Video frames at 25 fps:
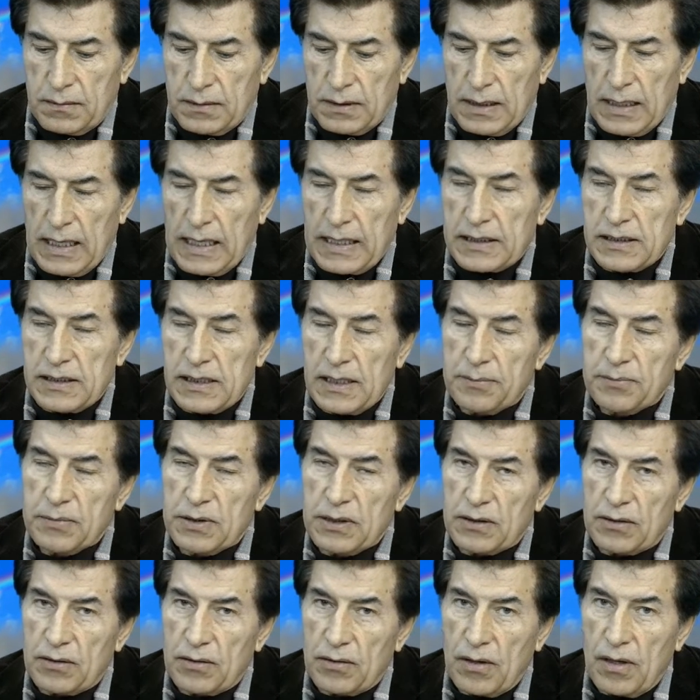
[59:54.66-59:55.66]

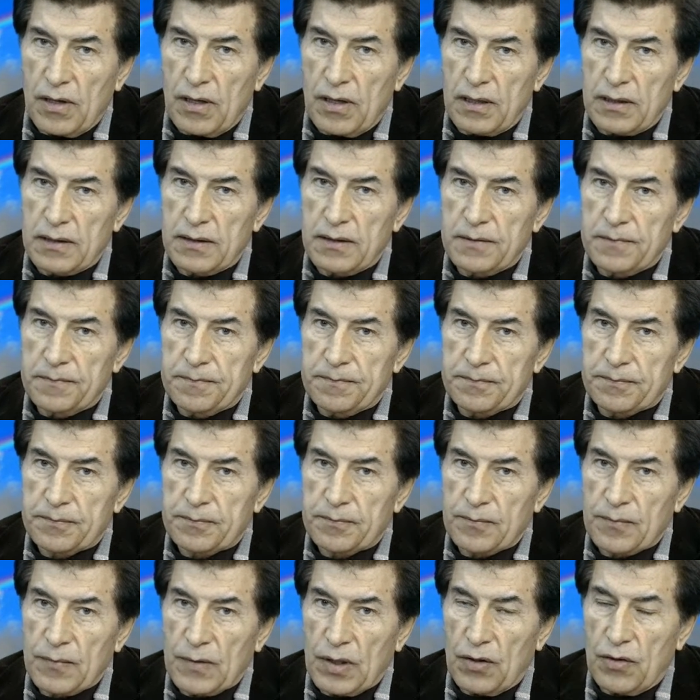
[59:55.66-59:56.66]
accepting God
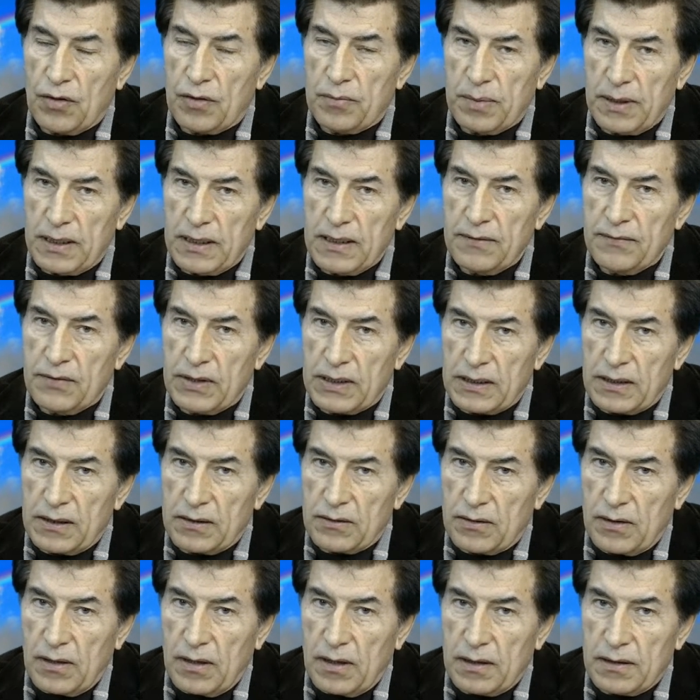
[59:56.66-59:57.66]
or believing in
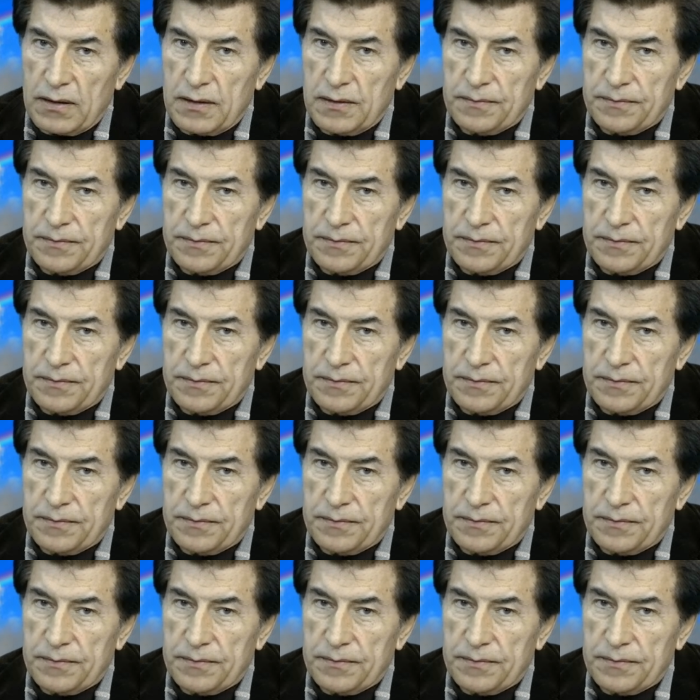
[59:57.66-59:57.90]
God,